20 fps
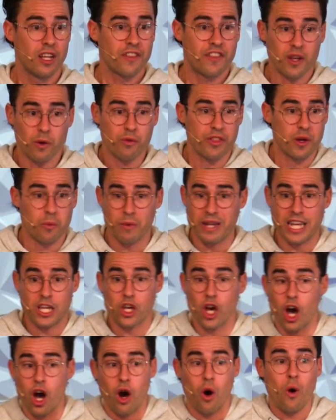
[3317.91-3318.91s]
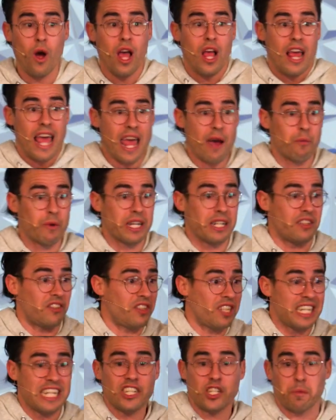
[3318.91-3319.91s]
that, that we go and we
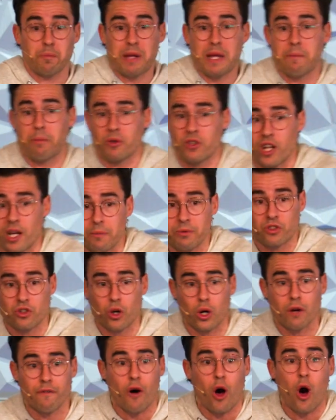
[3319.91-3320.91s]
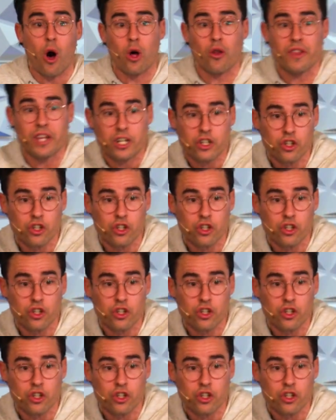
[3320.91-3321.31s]
teach people to observe all that